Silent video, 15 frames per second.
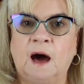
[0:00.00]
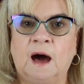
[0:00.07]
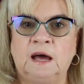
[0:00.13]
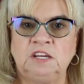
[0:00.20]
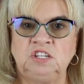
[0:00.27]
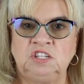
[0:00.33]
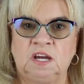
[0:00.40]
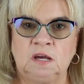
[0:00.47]

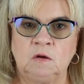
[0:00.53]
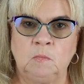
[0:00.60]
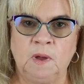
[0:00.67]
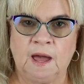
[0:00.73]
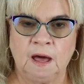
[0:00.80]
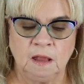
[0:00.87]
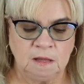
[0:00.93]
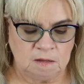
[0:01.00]
Eyeshadow
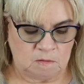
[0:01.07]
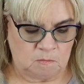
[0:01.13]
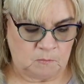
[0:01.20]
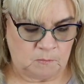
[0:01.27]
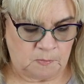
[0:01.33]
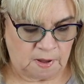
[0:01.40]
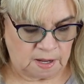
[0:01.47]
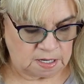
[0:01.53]
Palette
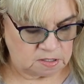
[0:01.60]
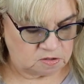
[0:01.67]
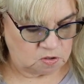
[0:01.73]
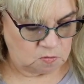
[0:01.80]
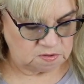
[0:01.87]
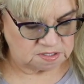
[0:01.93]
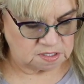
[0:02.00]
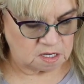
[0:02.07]
by
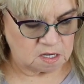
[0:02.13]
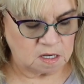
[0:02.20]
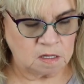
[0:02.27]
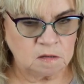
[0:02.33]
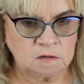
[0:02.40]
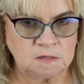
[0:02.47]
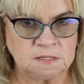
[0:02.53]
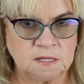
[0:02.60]
Dose of
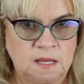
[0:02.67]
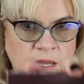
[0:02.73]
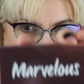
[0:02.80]
Colors